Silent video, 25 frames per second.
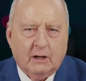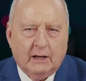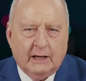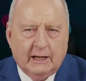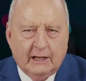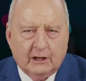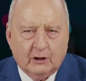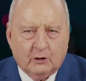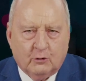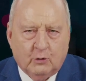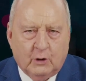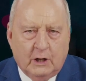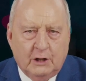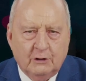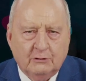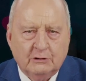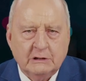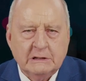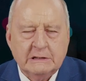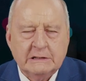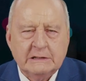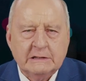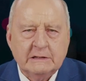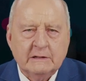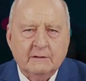And,
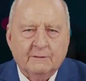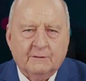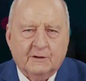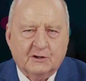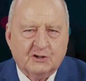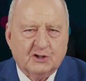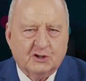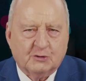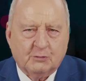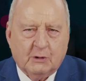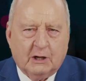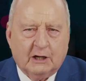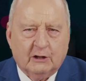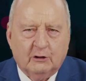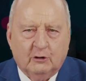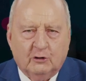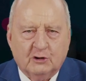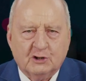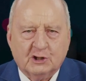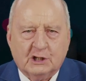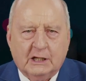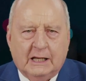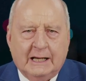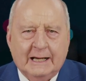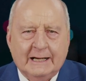quote, this is what it
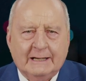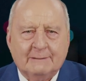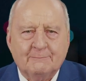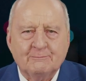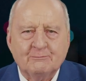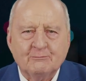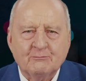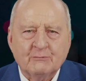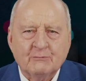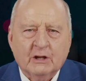looks like